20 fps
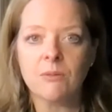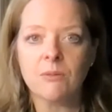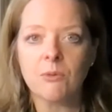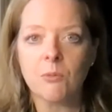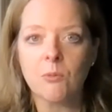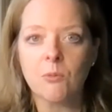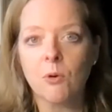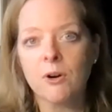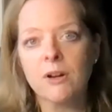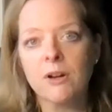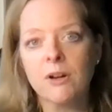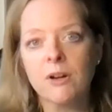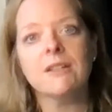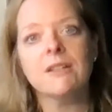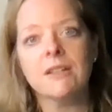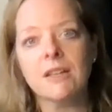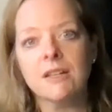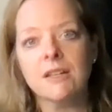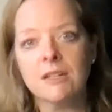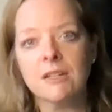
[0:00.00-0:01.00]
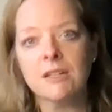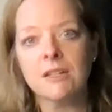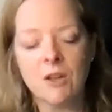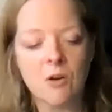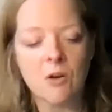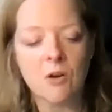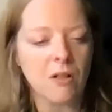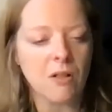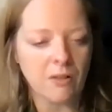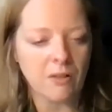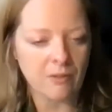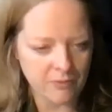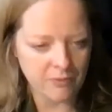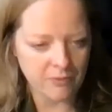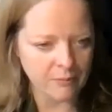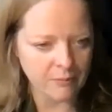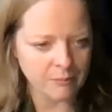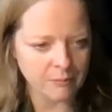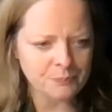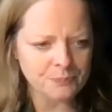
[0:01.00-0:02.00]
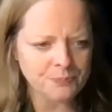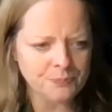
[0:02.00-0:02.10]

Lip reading: rewarding to get to know all of them.